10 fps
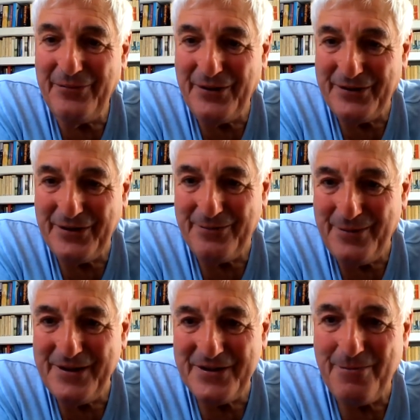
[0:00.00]
that had
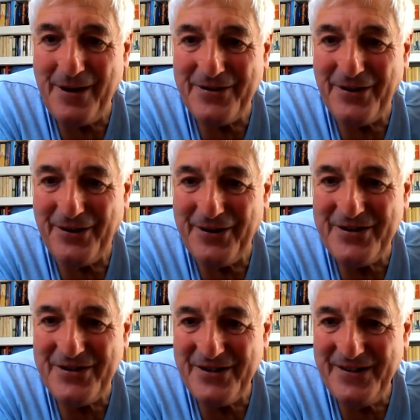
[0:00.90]
been spent on
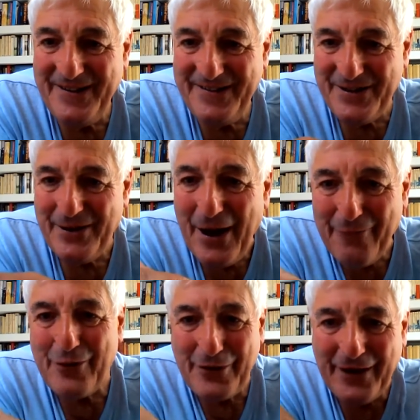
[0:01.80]
us, so
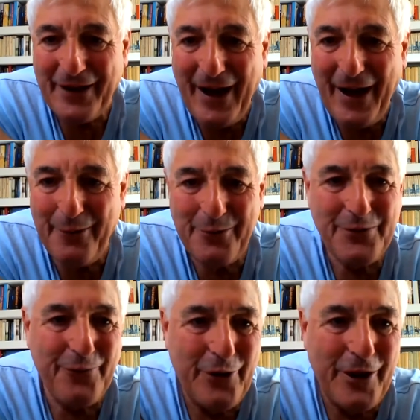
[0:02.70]
everything now was
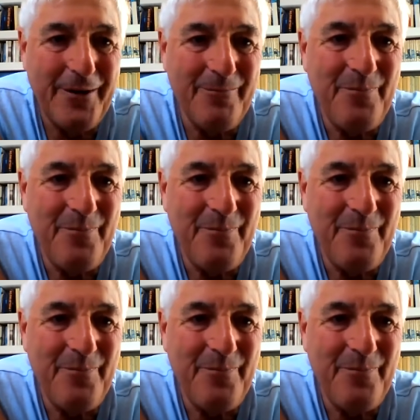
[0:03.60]
free.